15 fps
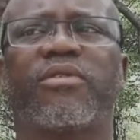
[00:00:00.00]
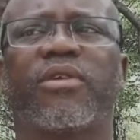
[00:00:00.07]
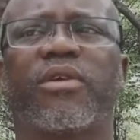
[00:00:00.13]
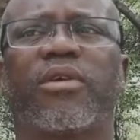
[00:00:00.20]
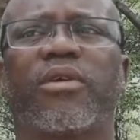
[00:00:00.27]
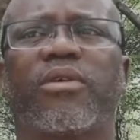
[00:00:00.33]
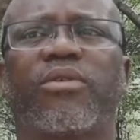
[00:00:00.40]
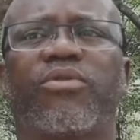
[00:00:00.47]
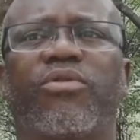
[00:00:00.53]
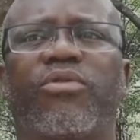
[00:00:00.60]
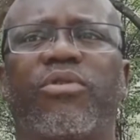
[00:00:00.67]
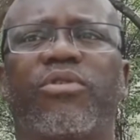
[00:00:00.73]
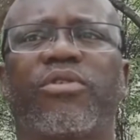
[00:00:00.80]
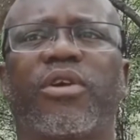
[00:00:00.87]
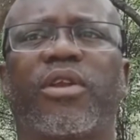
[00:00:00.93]

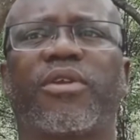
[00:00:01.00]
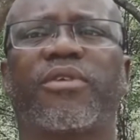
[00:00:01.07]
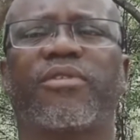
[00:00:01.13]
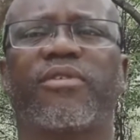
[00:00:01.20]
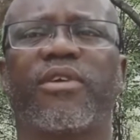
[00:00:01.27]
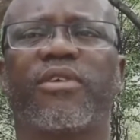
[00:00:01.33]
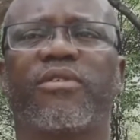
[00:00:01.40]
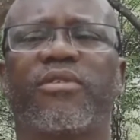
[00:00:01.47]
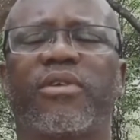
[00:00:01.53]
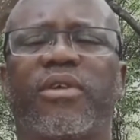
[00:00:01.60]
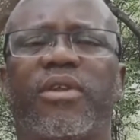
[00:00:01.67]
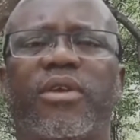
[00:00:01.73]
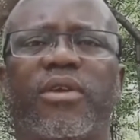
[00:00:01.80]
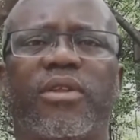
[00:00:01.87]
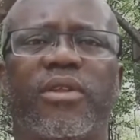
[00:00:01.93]
sociological research
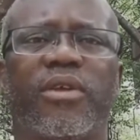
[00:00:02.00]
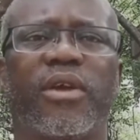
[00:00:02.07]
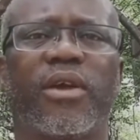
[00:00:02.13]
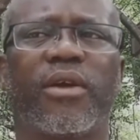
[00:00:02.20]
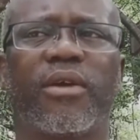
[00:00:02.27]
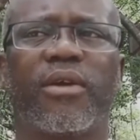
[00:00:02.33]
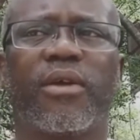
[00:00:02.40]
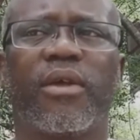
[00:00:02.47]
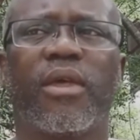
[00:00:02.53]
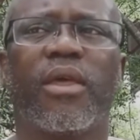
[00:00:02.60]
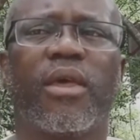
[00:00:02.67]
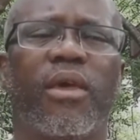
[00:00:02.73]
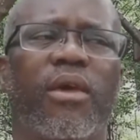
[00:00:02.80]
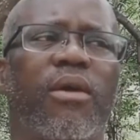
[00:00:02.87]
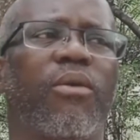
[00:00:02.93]
in India,
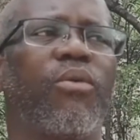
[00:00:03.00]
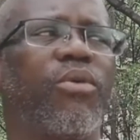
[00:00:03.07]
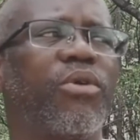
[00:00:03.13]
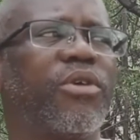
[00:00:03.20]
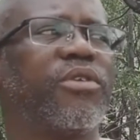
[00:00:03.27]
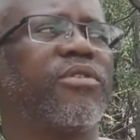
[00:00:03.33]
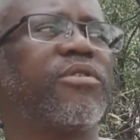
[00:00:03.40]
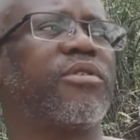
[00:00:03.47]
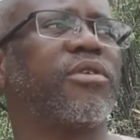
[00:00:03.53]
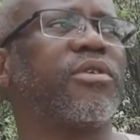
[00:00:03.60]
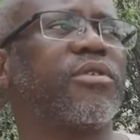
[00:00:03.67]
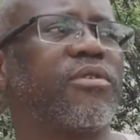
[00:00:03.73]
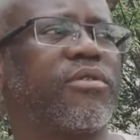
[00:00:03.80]
which is